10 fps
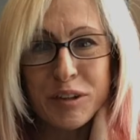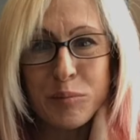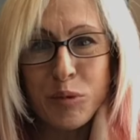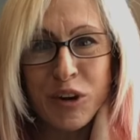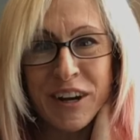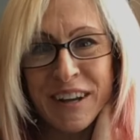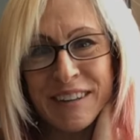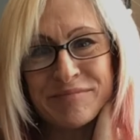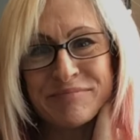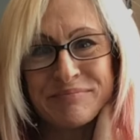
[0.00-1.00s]
Good morning.
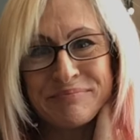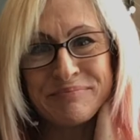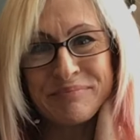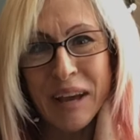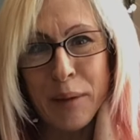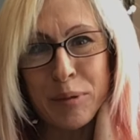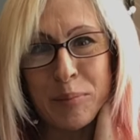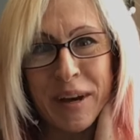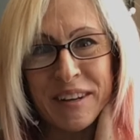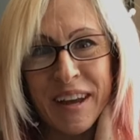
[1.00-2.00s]
Happy
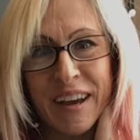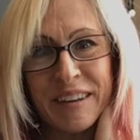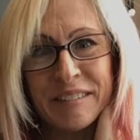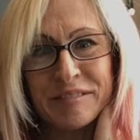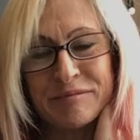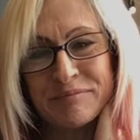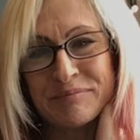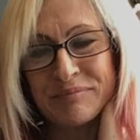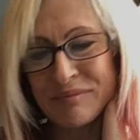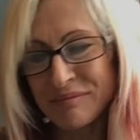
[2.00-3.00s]
Monday.
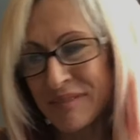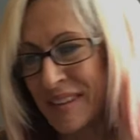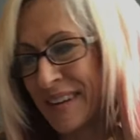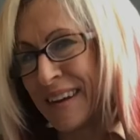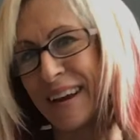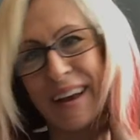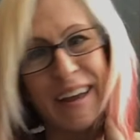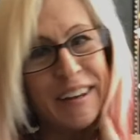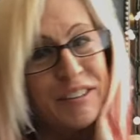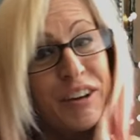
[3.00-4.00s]

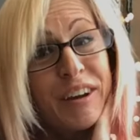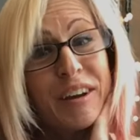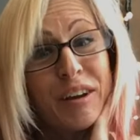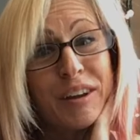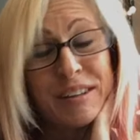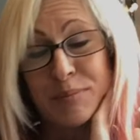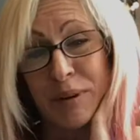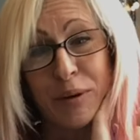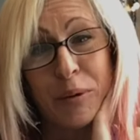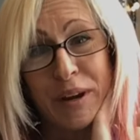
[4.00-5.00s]
And it's
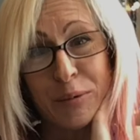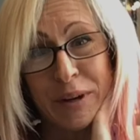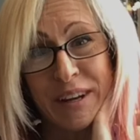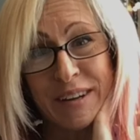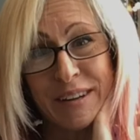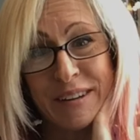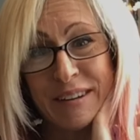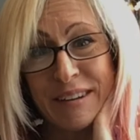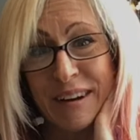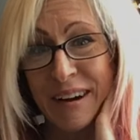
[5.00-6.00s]
been quite a week.
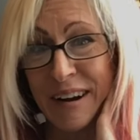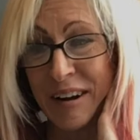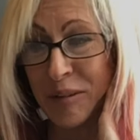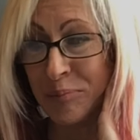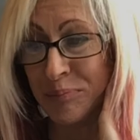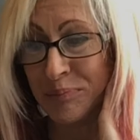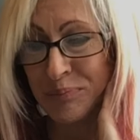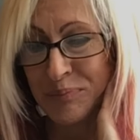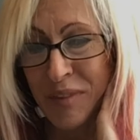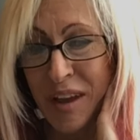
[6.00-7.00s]
Um,
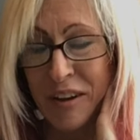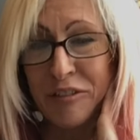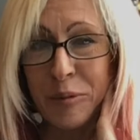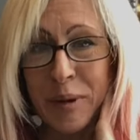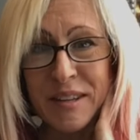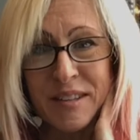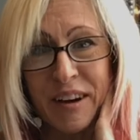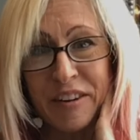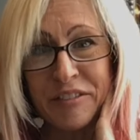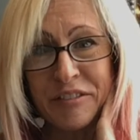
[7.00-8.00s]
for
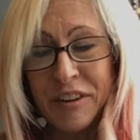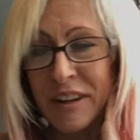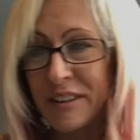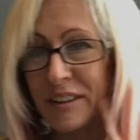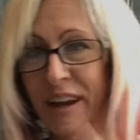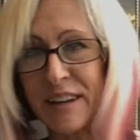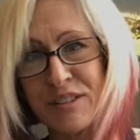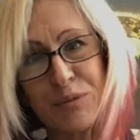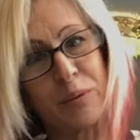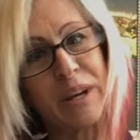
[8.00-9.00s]
myself, the
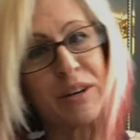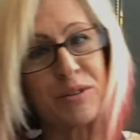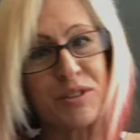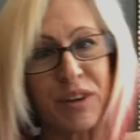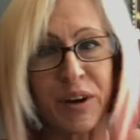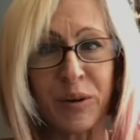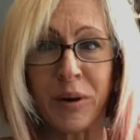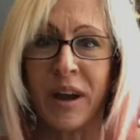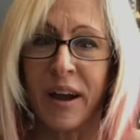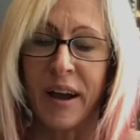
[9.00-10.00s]
last week or so,
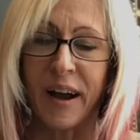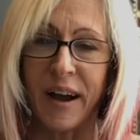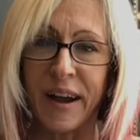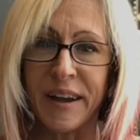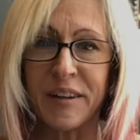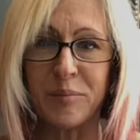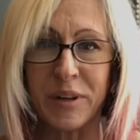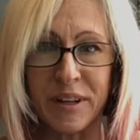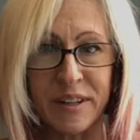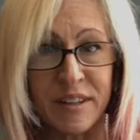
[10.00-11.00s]
I have
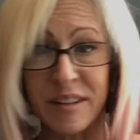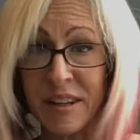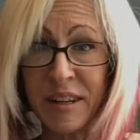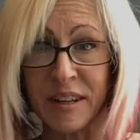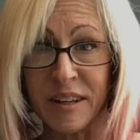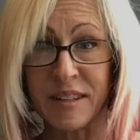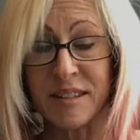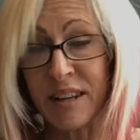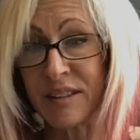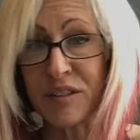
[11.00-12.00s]
been in
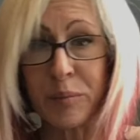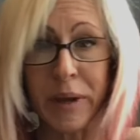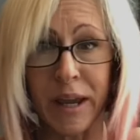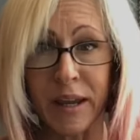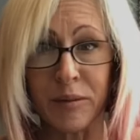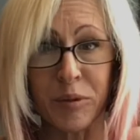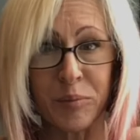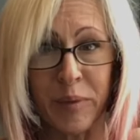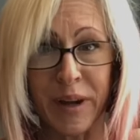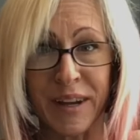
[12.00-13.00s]
extensive pain
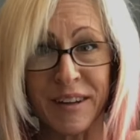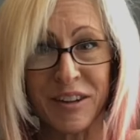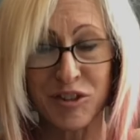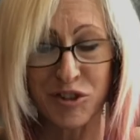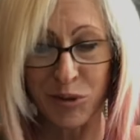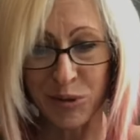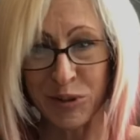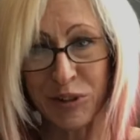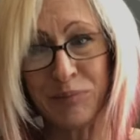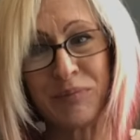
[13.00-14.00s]
with my shoulder.